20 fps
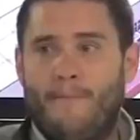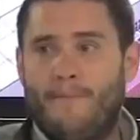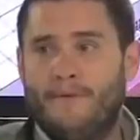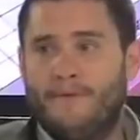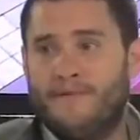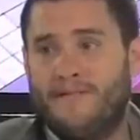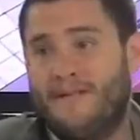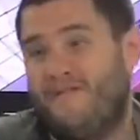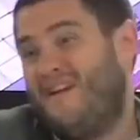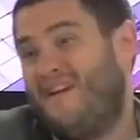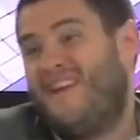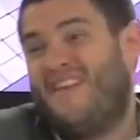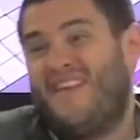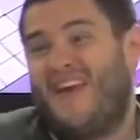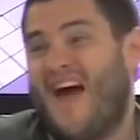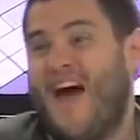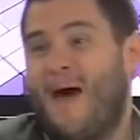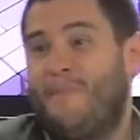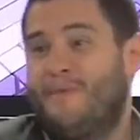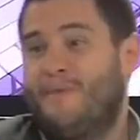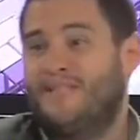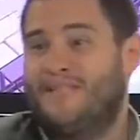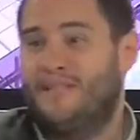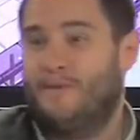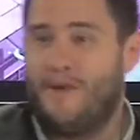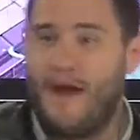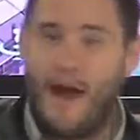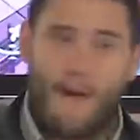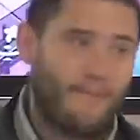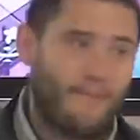where we formalize
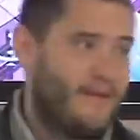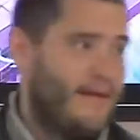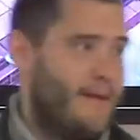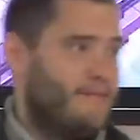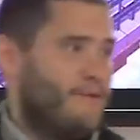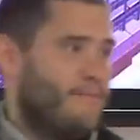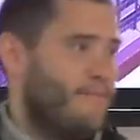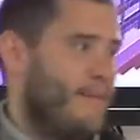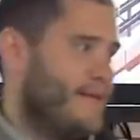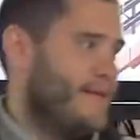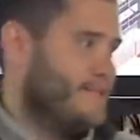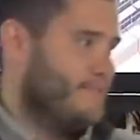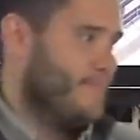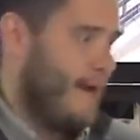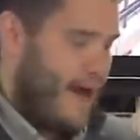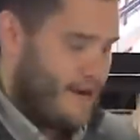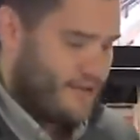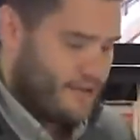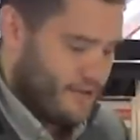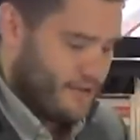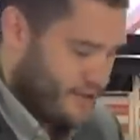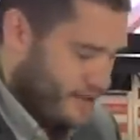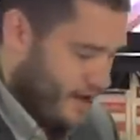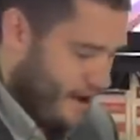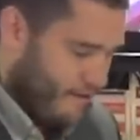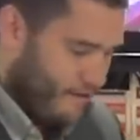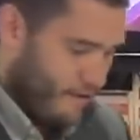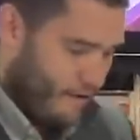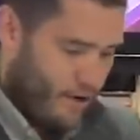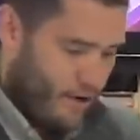training. We need to
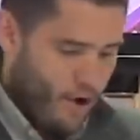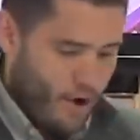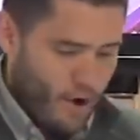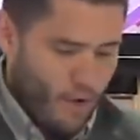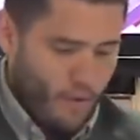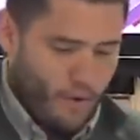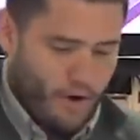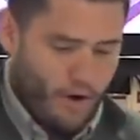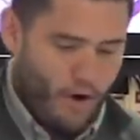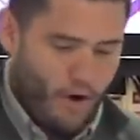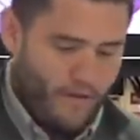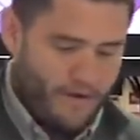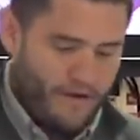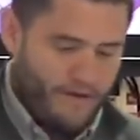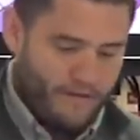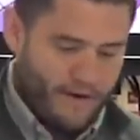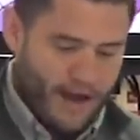formalize stuff. I mean, we've